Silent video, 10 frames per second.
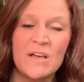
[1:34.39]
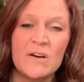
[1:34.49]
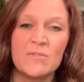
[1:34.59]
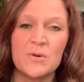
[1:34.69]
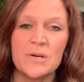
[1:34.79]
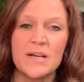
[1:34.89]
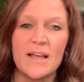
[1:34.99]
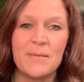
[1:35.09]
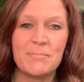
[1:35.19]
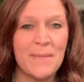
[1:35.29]
for
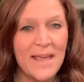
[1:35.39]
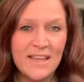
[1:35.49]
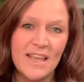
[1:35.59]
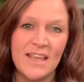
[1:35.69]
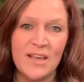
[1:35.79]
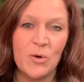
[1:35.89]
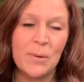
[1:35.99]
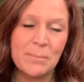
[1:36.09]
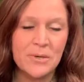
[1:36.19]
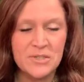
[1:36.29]
making or
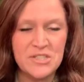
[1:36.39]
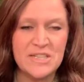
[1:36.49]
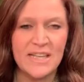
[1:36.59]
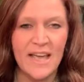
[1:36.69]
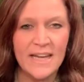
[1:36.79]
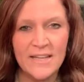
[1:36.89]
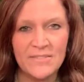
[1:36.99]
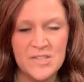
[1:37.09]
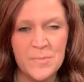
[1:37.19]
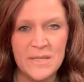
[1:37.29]
purchasing any of
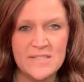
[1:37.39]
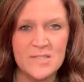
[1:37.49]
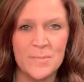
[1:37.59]
these presents.